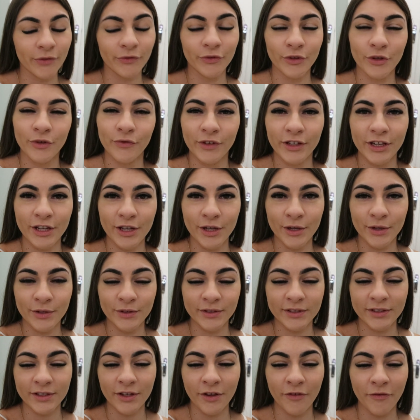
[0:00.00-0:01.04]
a few
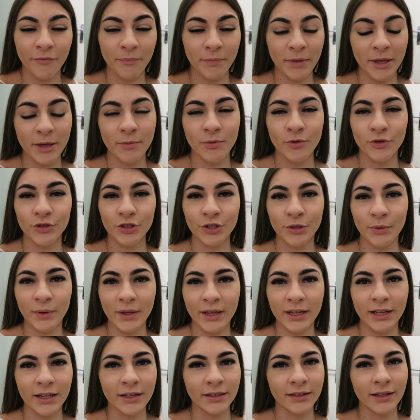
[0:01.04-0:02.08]
videos of people
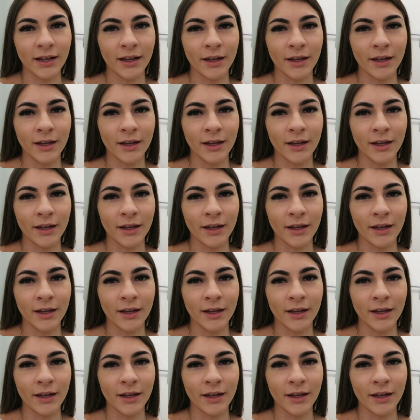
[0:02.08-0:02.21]
doing